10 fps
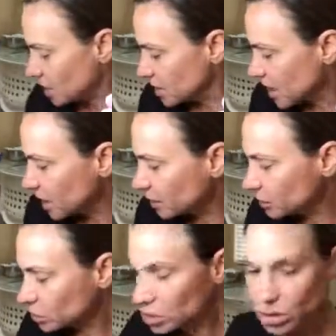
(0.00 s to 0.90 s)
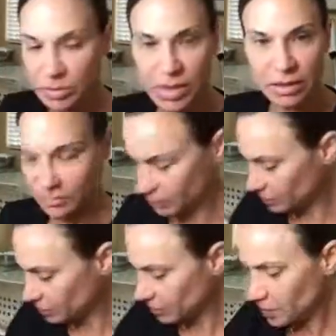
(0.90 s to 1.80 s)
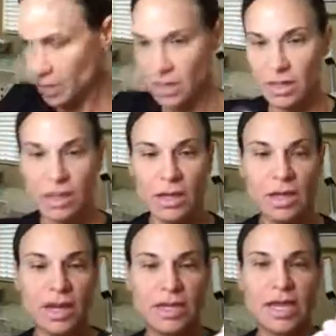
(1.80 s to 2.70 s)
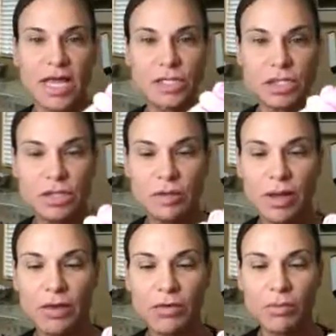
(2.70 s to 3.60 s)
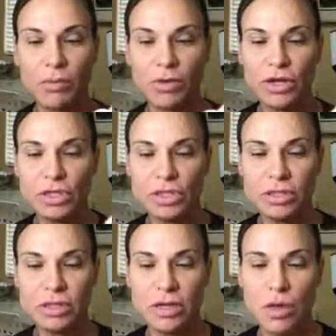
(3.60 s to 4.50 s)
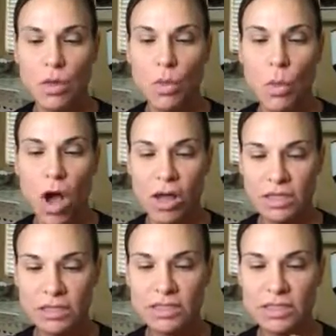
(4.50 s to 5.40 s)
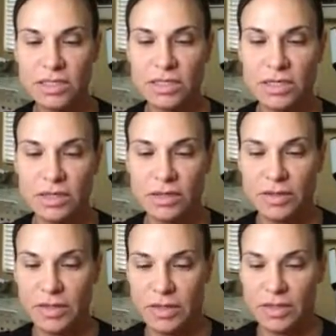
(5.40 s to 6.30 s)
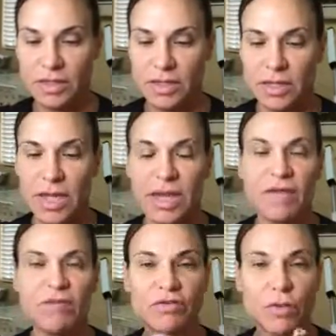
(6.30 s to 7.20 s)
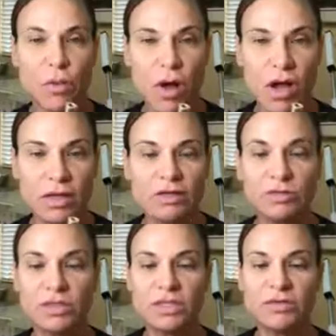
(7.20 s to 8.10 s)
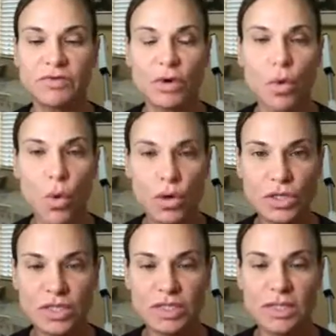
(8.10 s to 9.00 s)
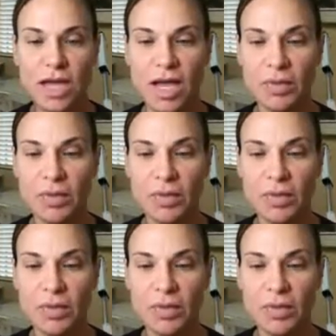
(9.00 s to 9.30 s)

take a little tubing and I attach it to the microdermabrasion wand. And I have different wands with different coarse